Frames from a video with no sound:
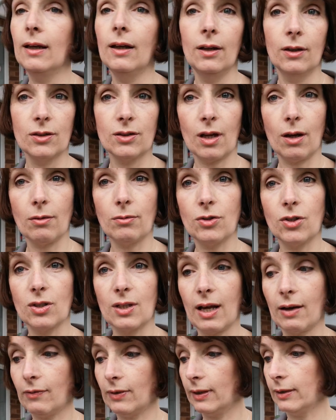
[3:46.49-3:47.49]
So just
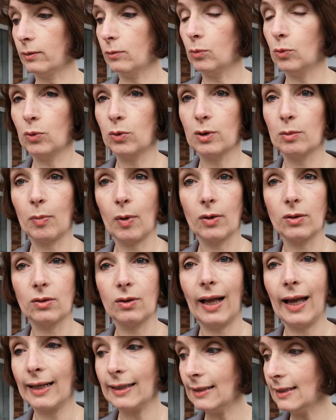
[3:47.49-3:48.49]
have a little water bottle
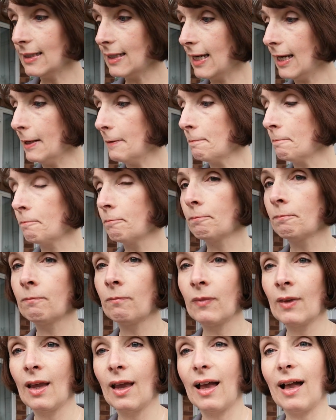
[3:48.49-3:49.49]
handy.
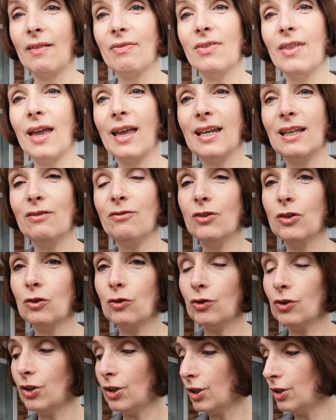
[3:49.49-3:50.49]
And then if you're
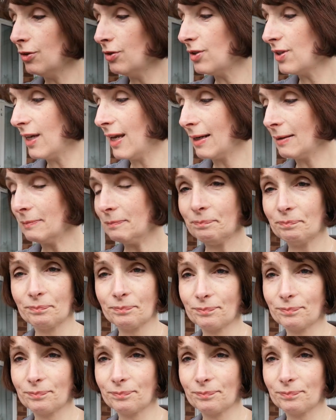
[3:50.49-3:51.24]
using